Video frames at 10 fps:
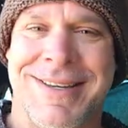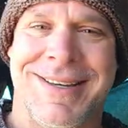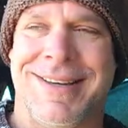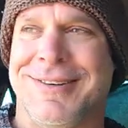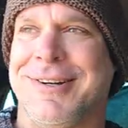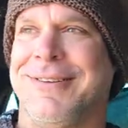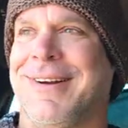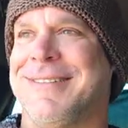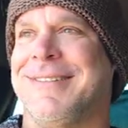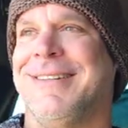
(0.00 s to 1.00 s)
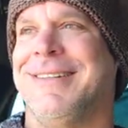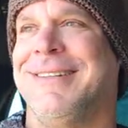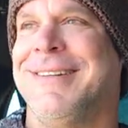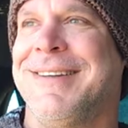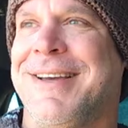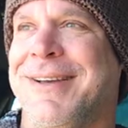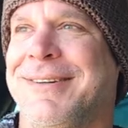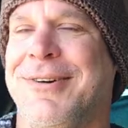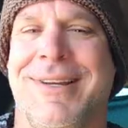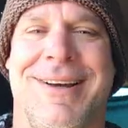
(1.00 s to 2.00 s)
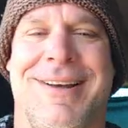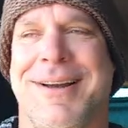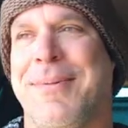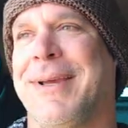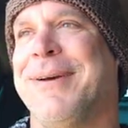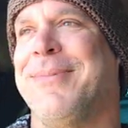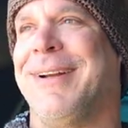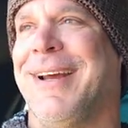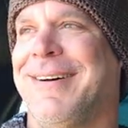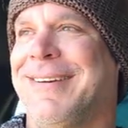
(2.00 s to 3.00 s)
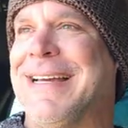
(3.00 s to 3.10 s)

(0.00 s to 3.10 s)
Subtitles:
You know, Kurt Russell and Goldie Hawn. I mean, come on now.